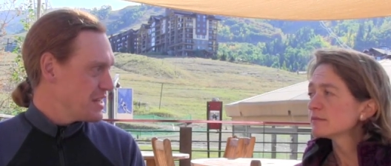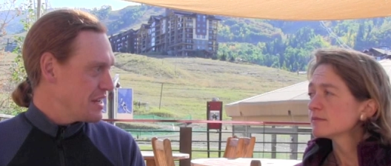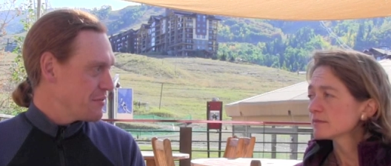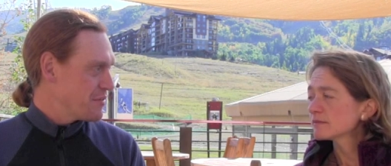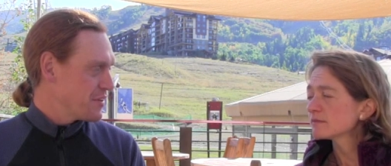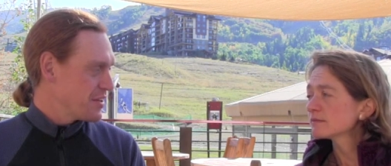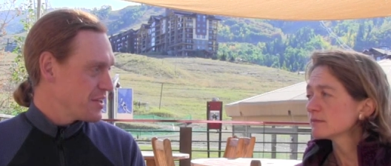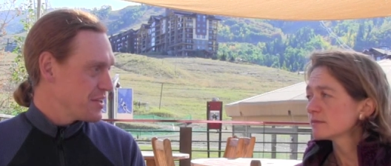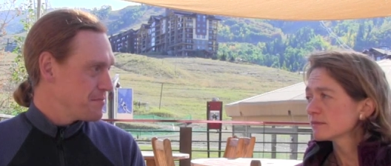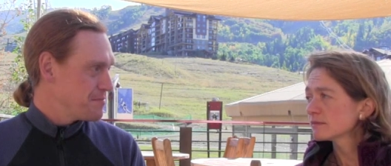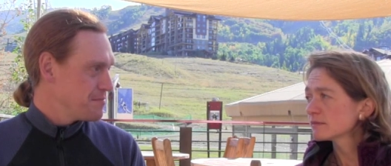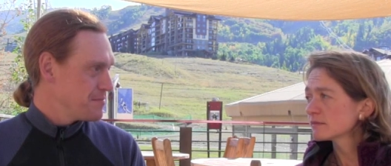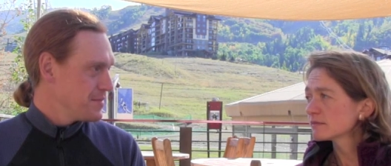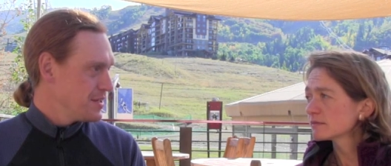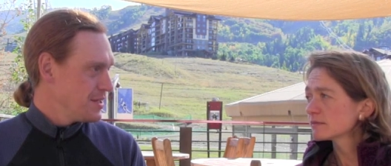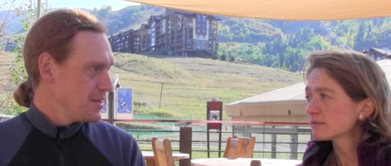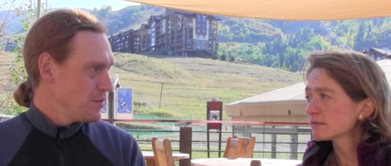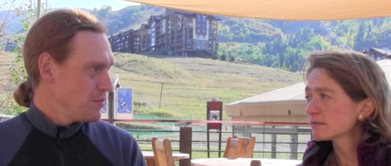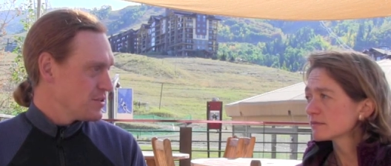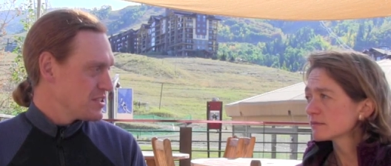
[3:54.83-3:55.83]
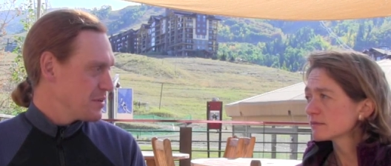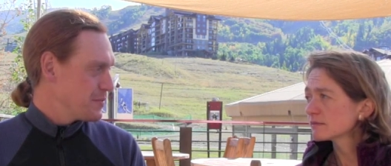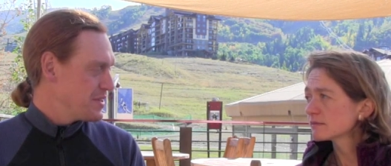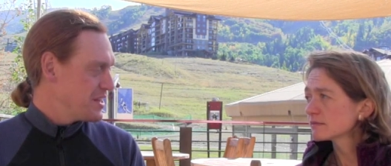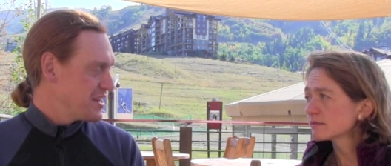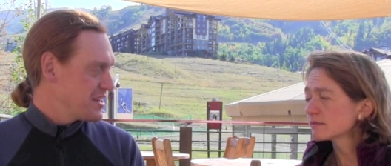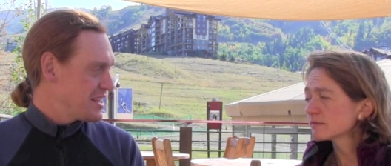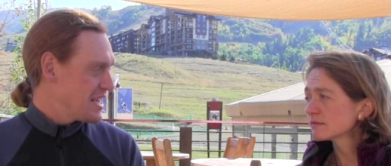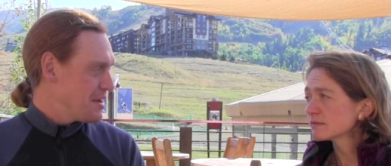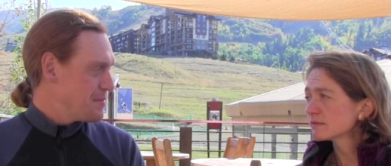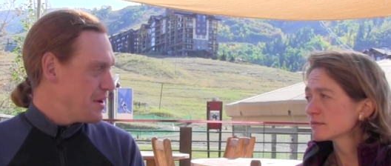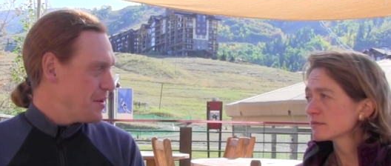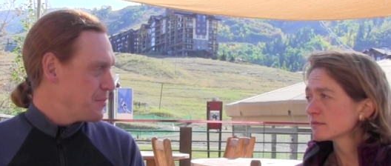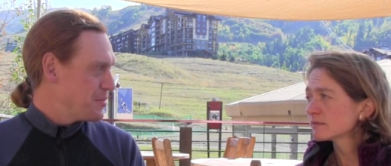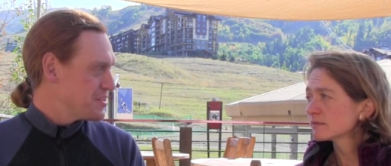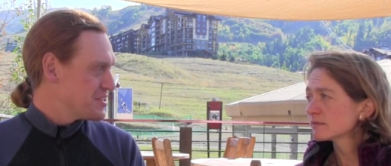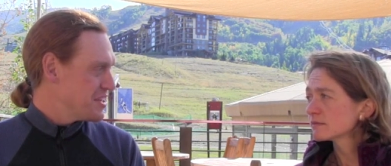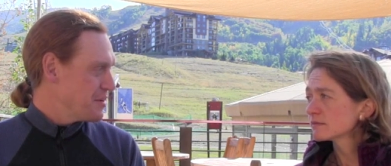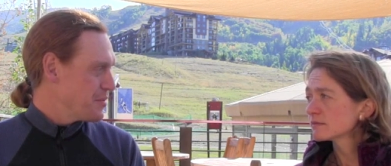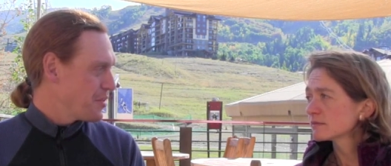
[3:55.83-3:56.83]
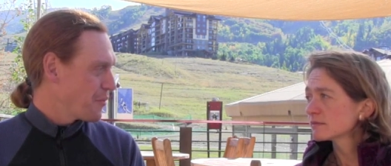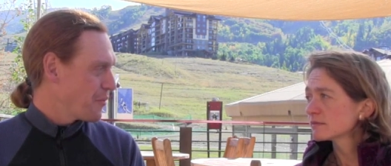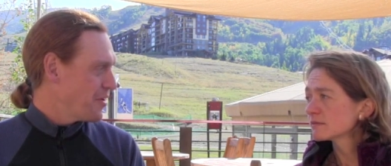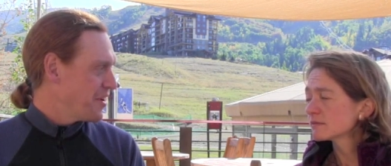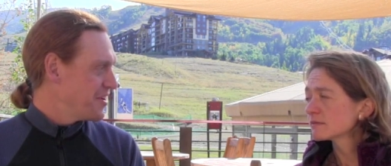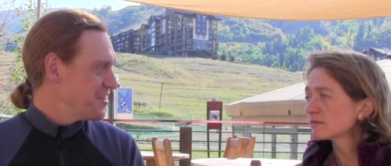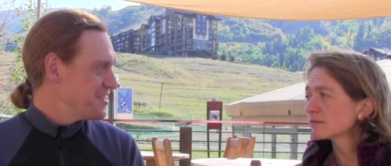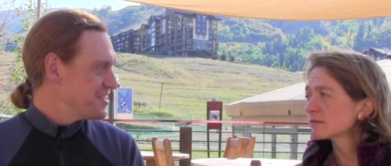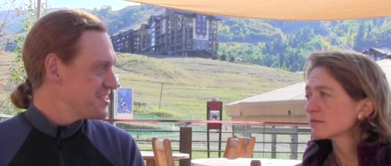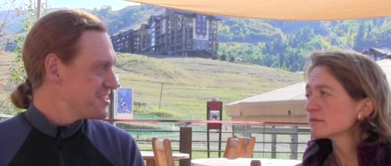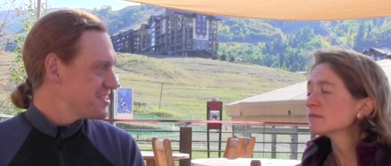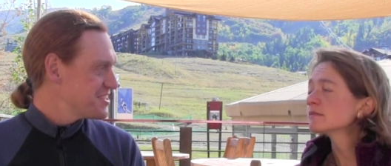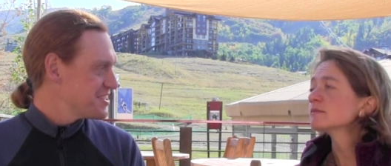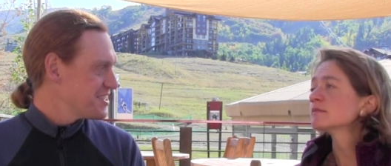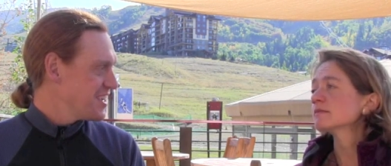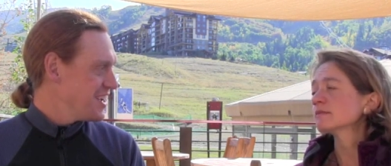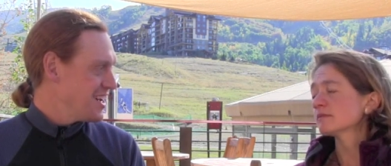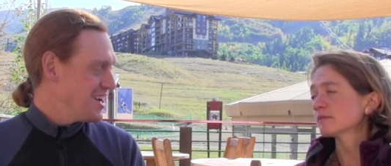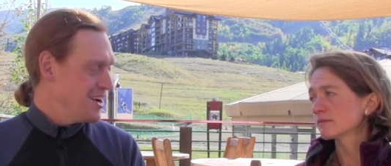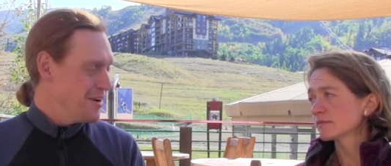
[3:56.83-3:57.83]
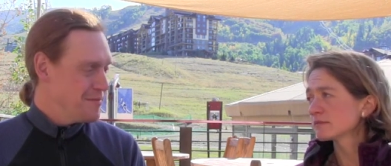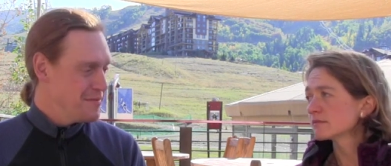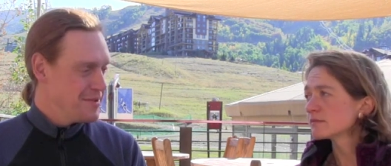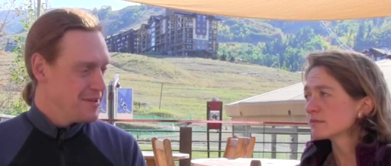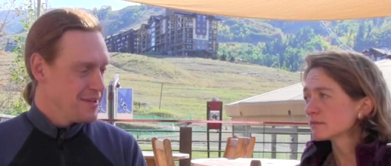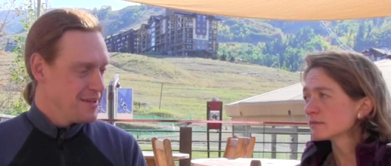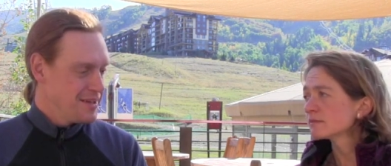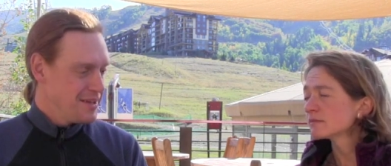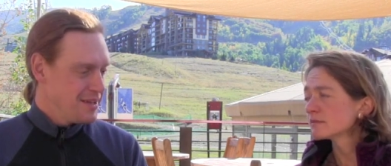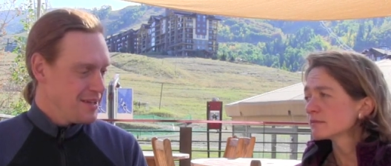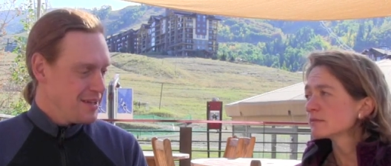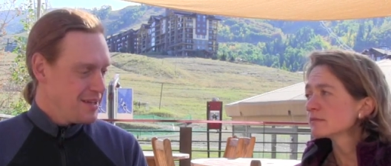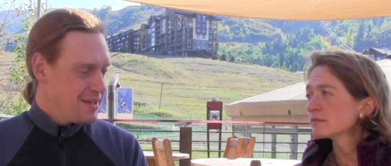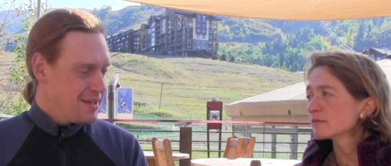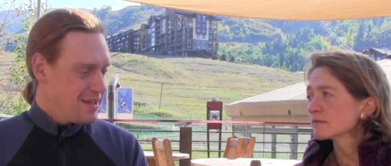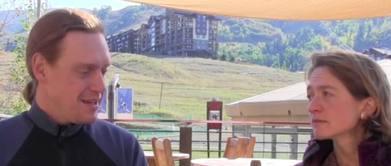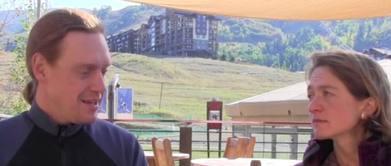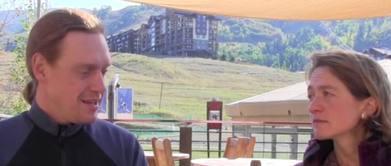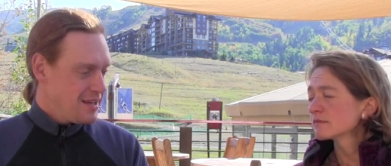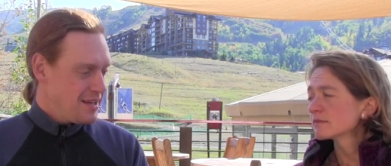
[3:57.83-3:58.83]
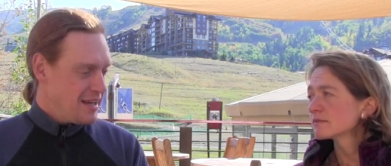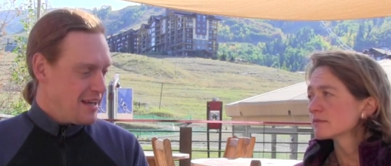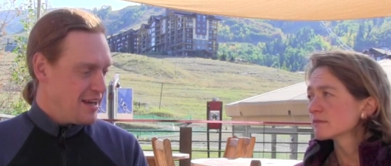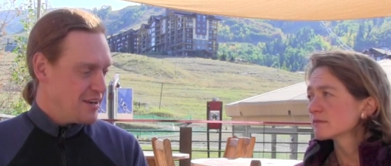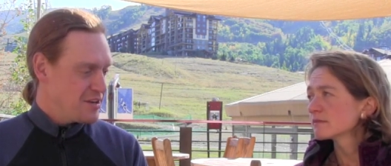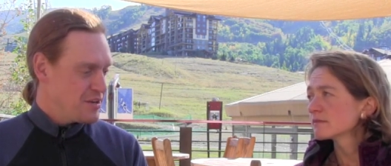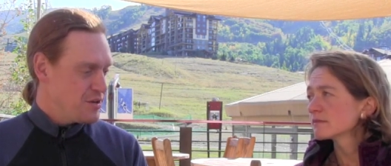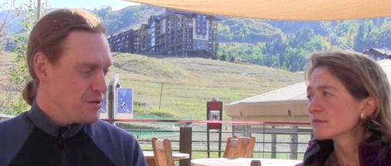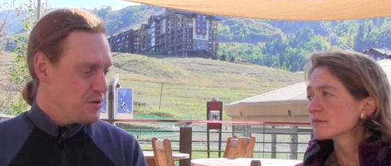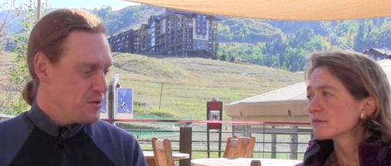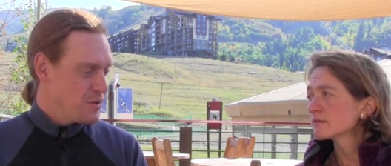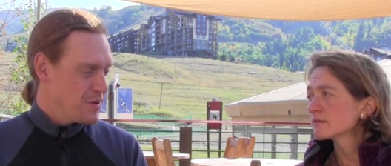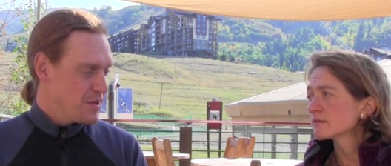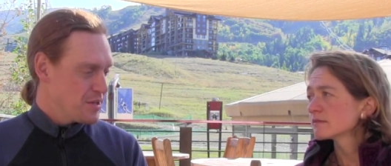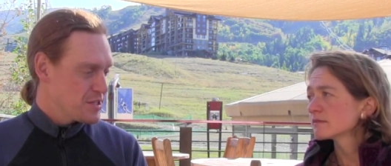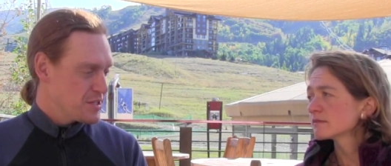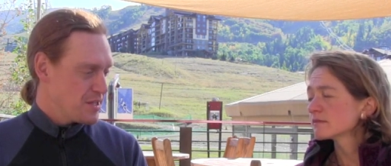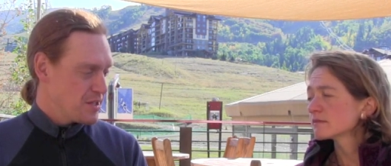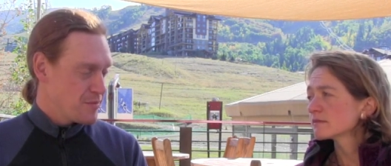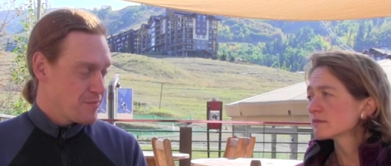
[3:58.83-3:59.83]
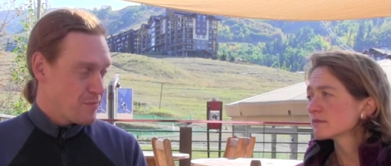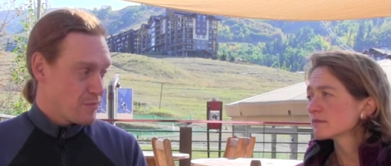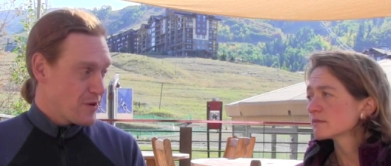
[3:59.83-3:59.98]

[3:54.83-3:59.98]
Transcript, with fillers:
Speaker 1: it definitely was something that came up with some of the runners. Mm-hmm. Um, how do you it, it,